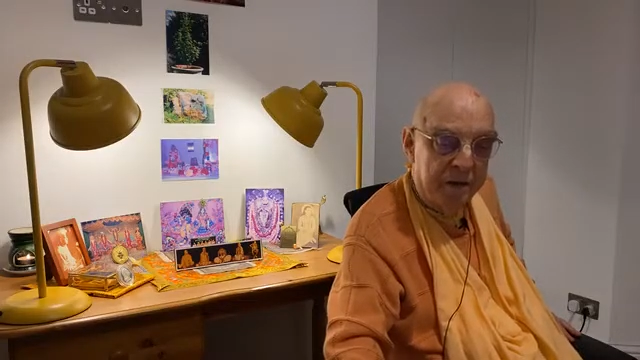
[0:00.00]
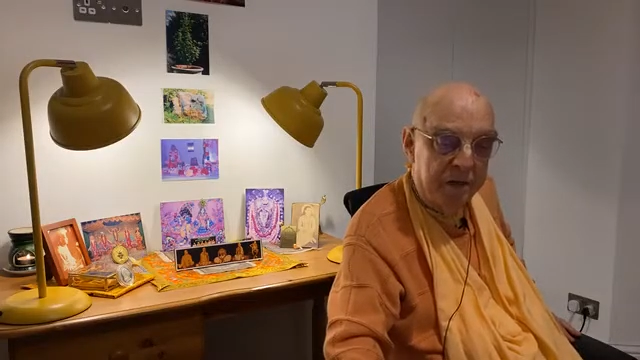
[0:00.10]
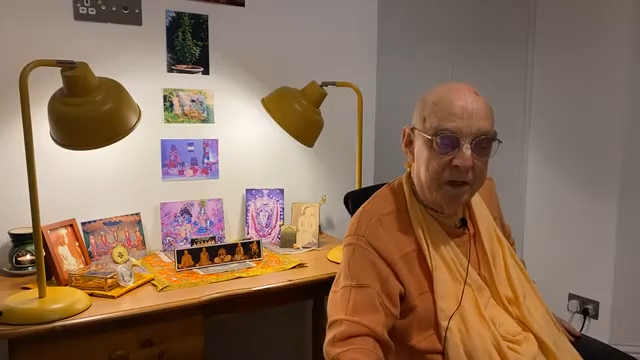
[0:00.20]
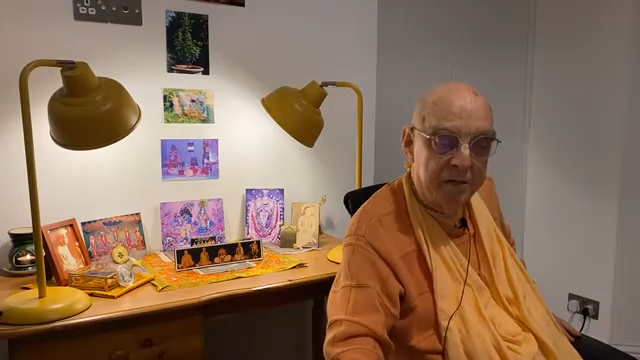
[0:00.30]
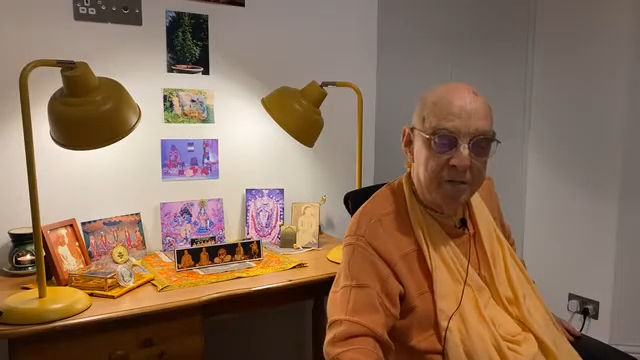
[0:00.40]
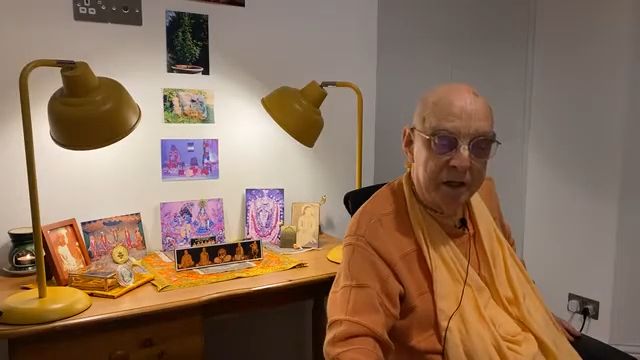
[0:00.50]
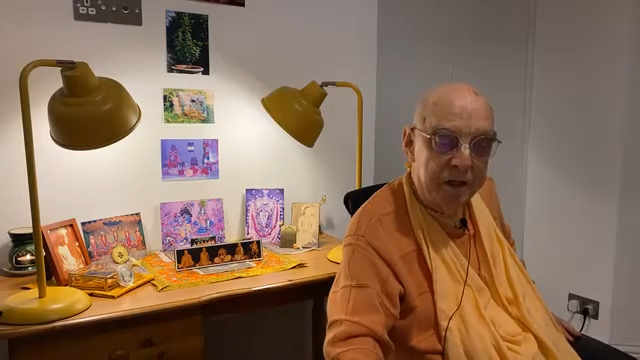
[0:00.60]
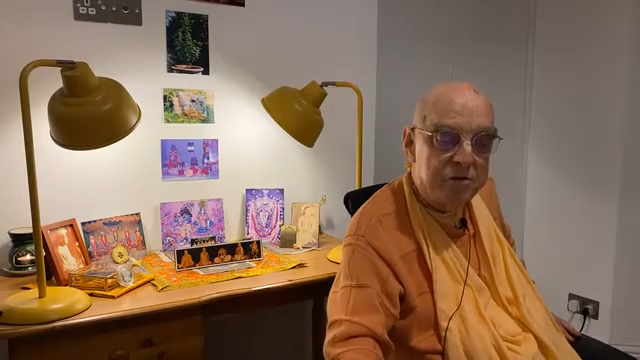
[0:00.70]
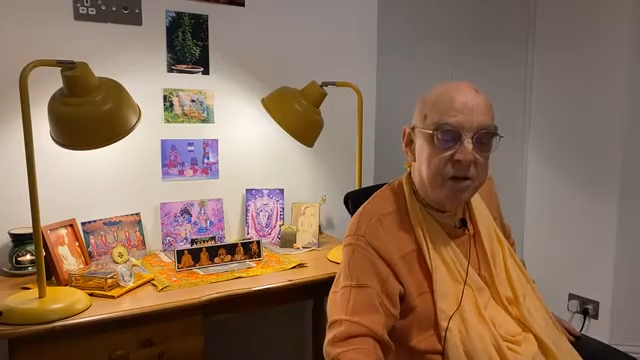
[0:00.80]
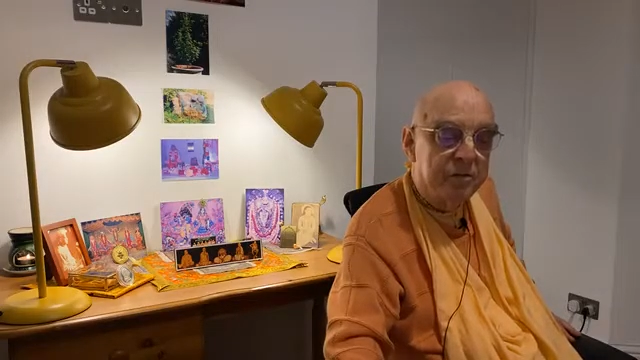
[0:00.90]
in the
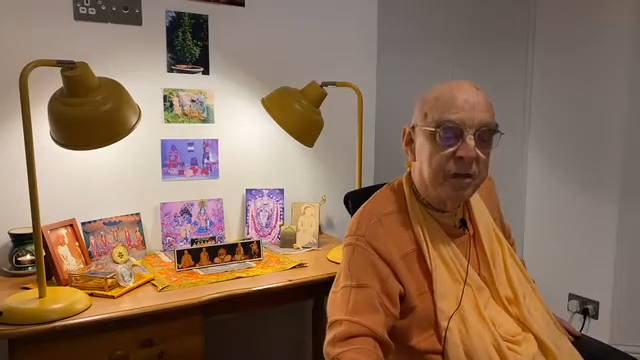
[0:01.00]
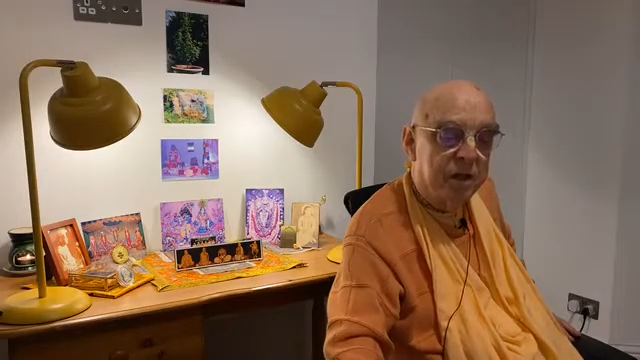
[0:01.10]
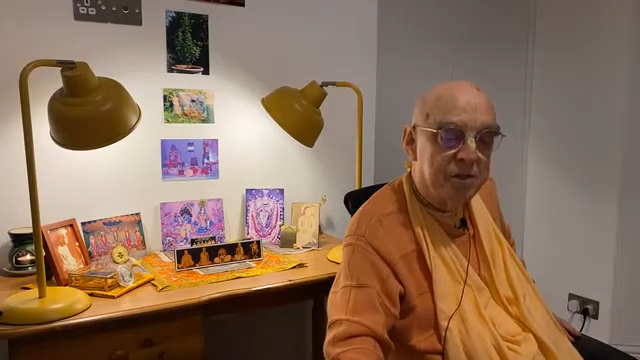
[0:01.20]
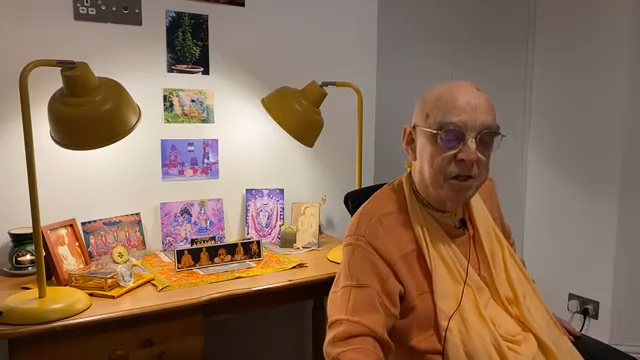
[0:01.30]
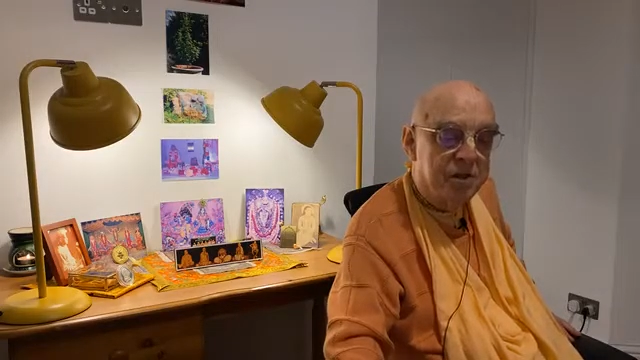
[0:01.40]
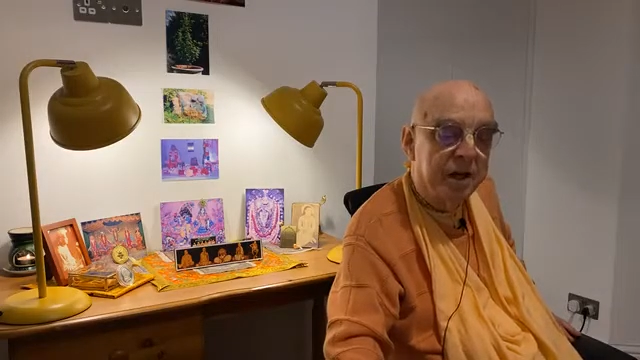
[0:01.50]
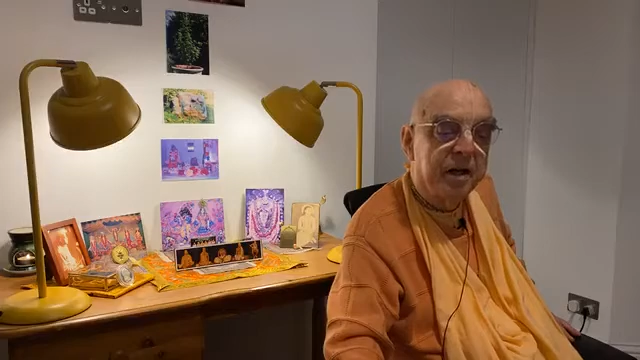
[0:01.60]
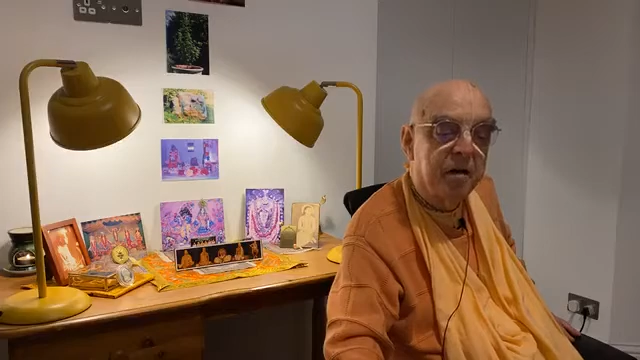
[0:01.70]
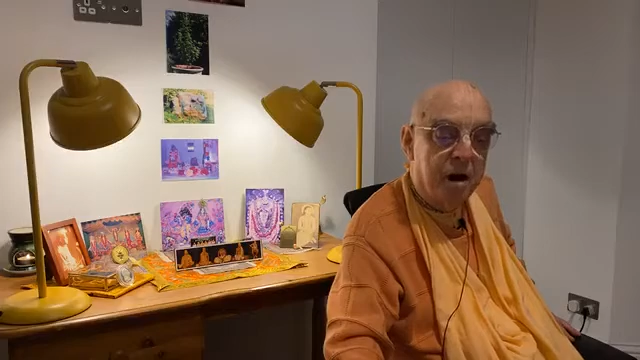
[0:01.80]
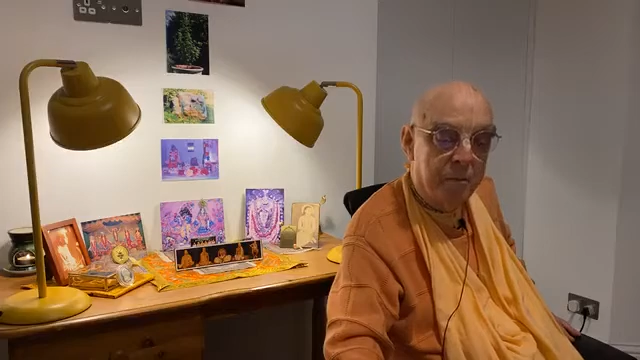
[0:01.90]
village of
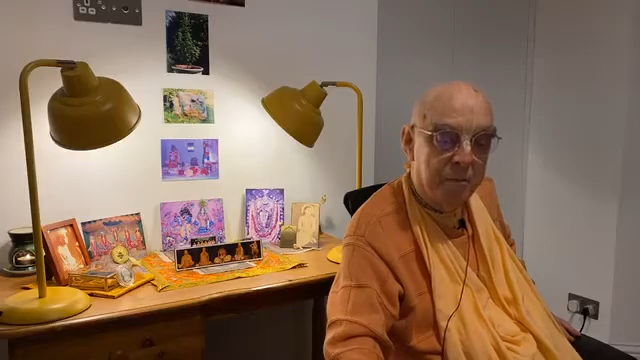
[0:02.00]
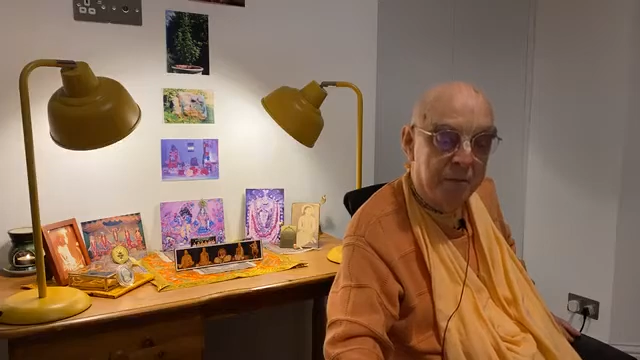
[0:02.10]
Yashadagram.